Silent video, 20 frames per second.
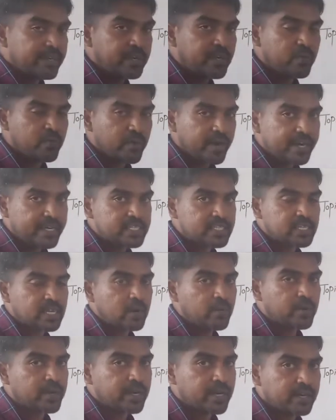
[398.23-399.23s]
divides
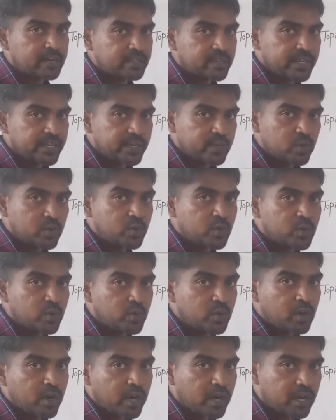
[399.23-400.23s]
our earth into
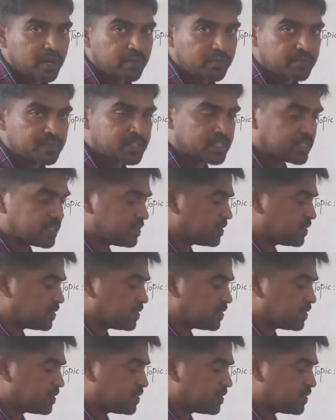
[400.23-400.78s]
two halves,